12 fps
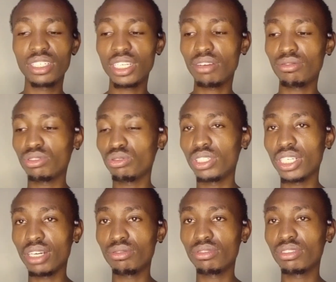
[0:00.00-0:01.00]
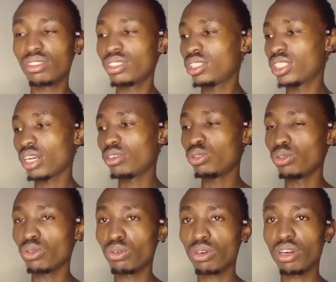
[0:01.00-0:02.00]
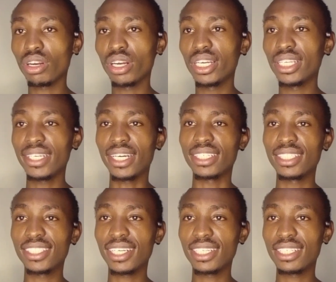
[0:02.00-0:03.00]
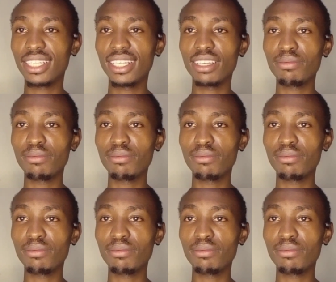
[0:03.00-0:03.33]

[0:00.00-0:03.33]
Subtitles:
town to town, town to rural, such thing.